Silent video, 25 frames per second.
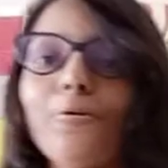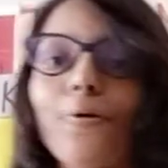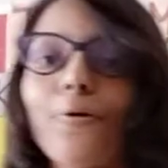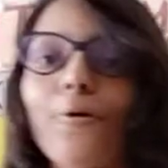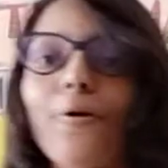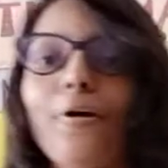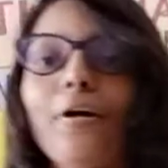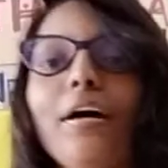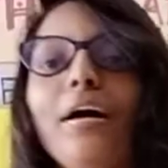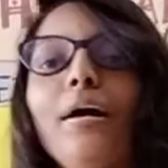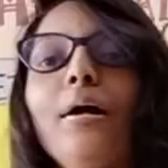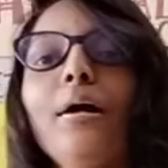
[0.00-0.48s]

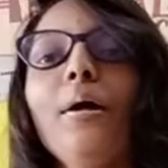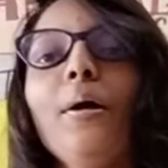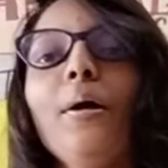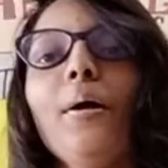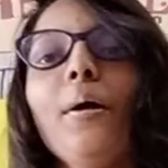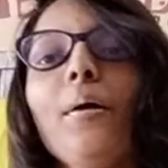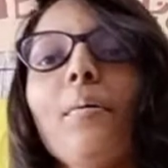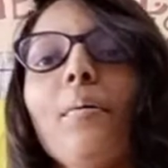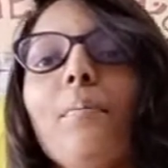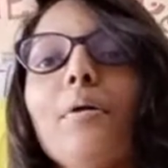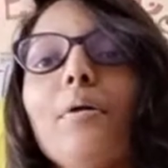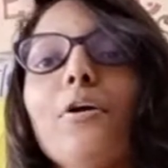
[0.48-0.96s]
wrong,
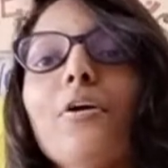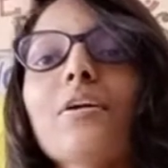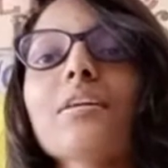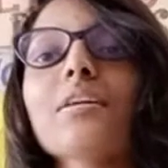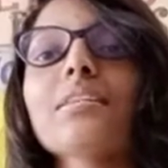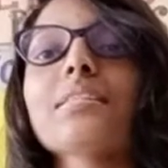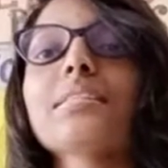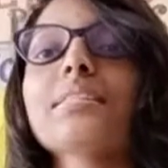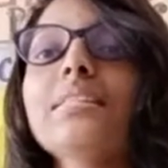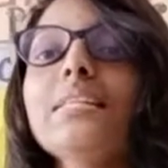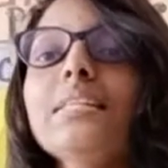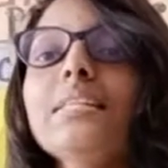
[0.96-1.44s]

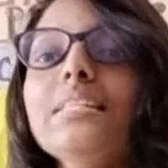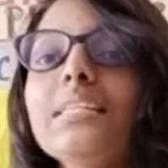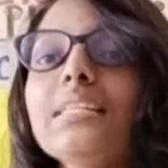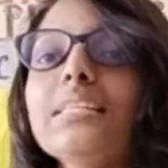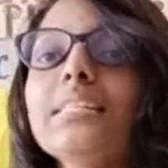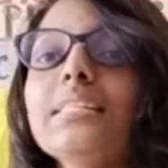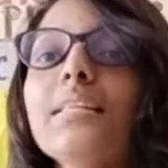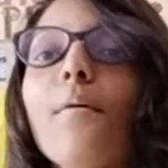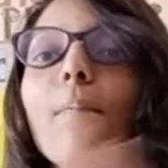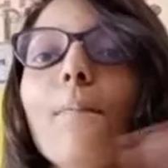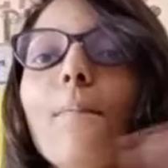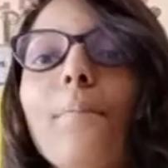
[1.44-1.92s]
because this
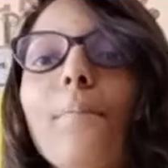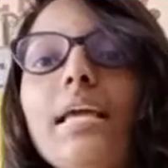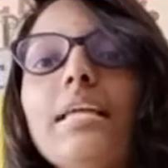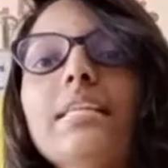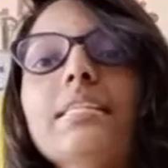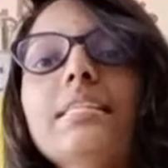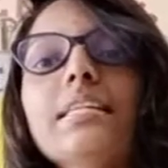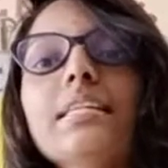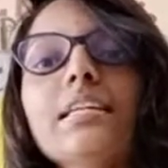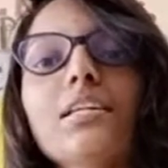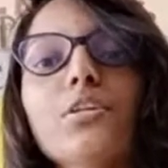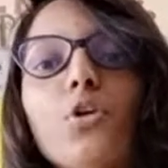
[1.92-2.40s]
is the
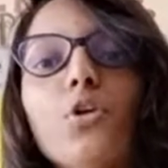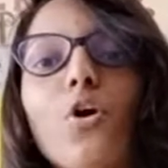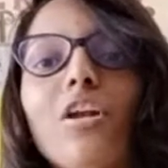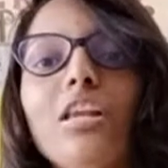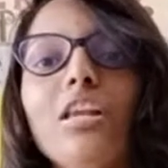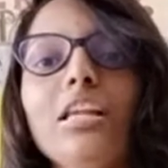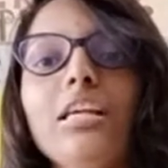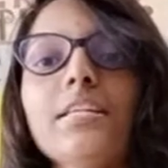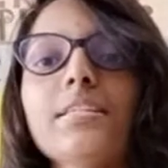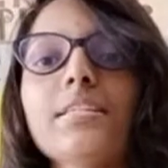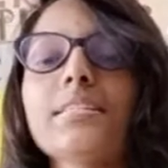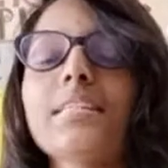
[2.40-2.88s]
basic
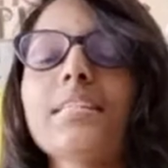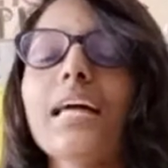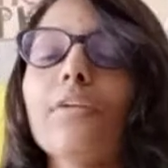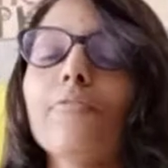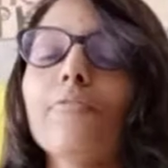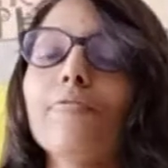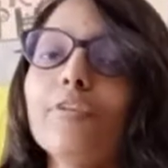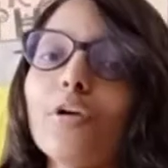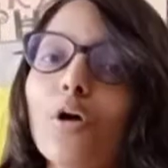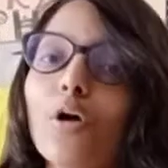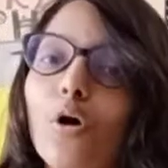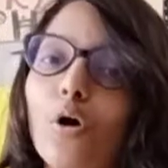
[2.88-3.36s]
knowledge
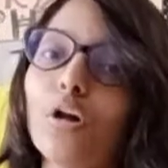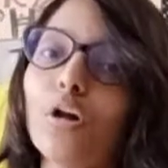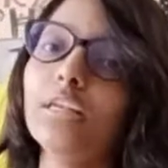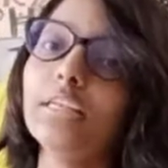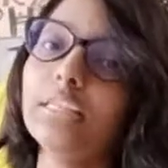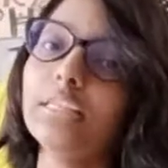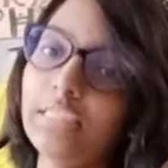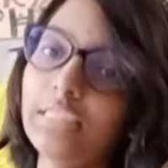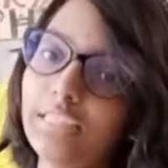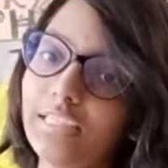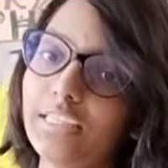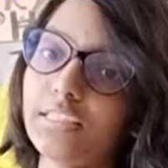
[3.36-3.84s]
that we all
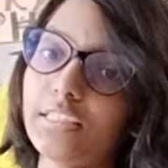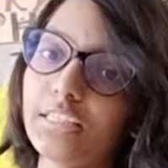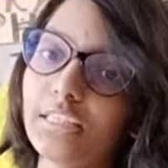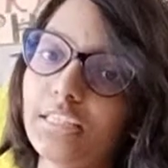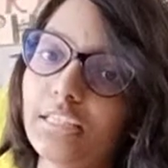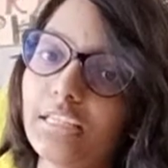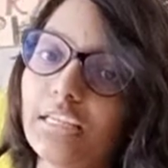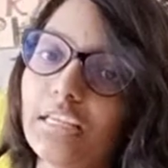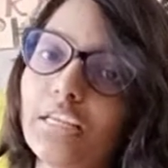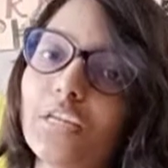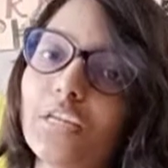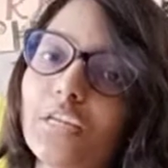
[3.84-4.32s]
need
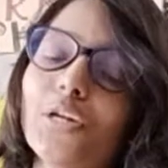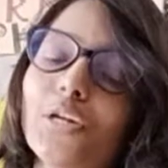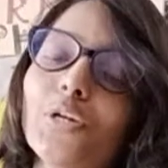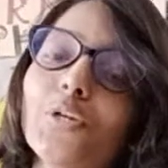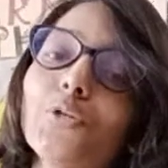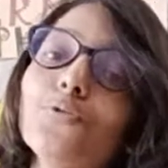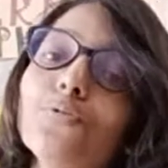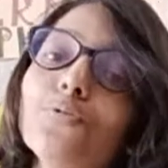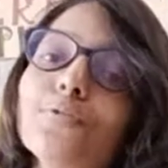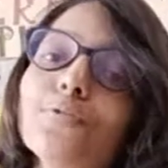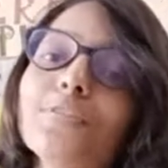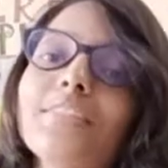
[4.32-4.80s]

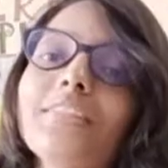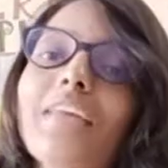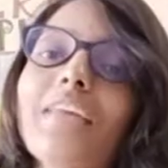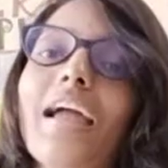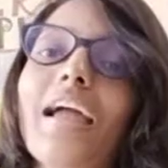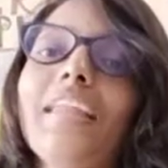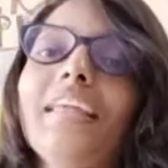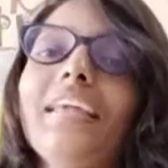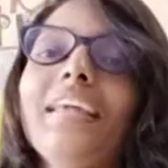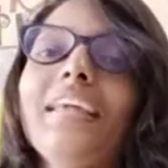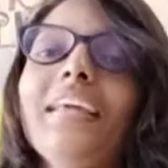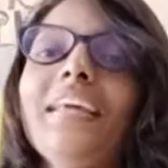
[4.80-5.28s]
to
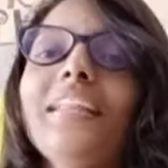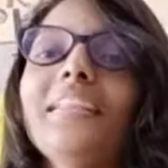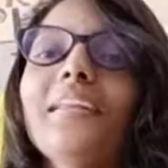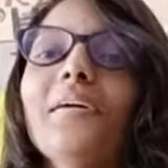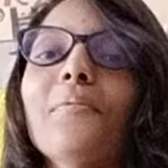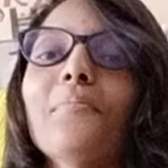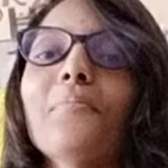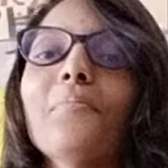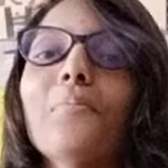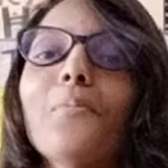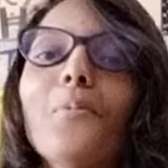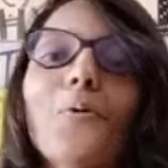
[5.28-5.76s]
study
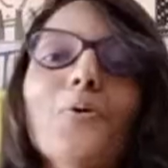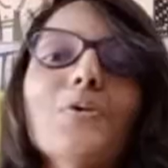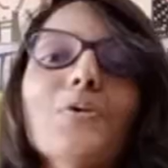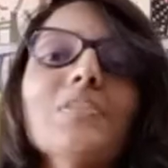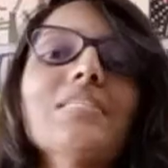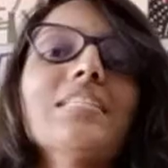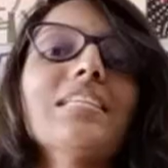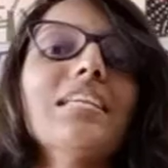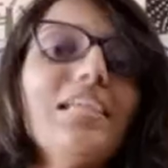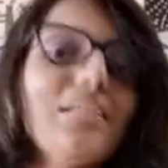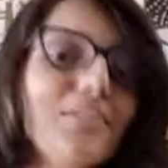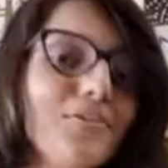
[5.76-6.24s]
the
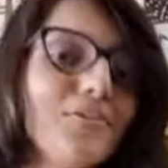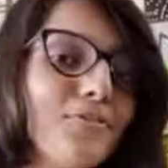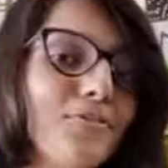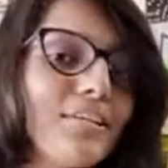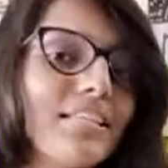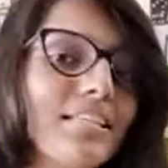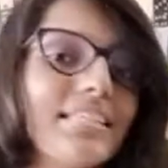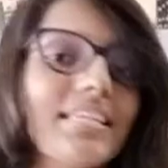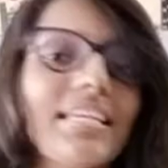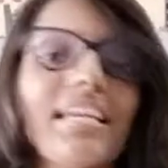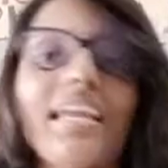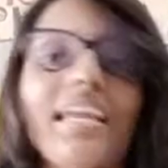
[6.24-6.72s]
most
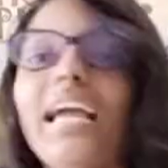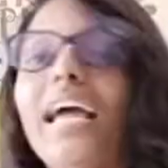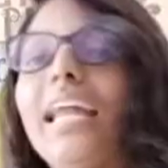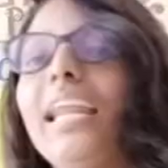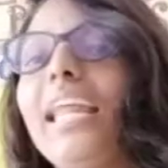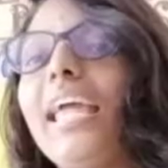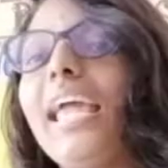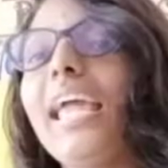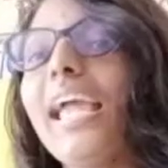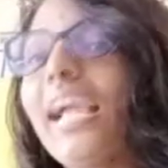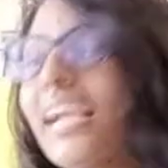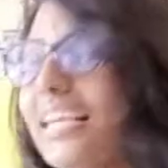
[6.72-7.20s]
interesting
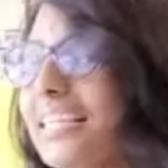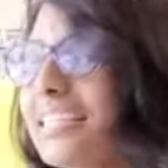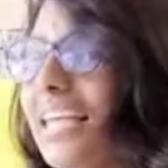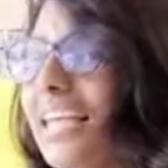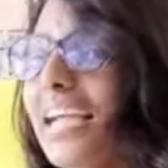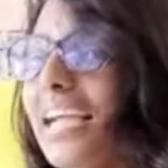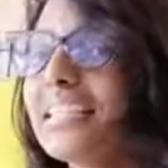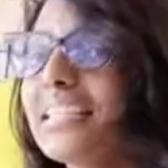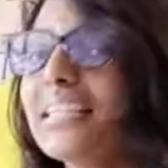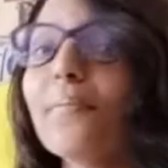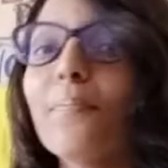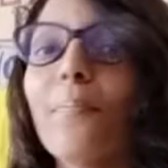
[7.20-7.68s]
and
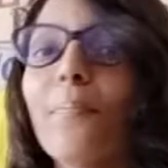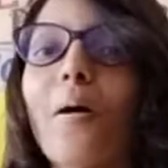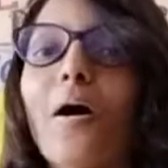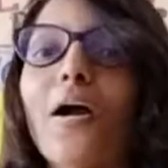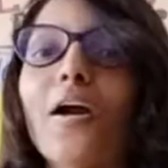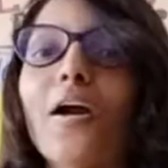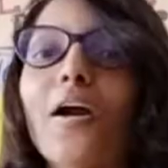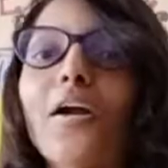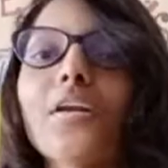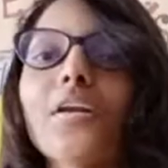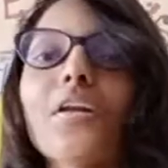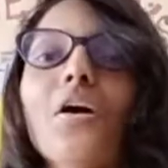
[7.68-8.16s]
exciting
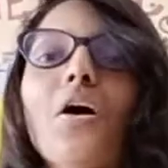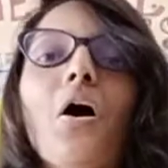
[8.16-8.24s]
part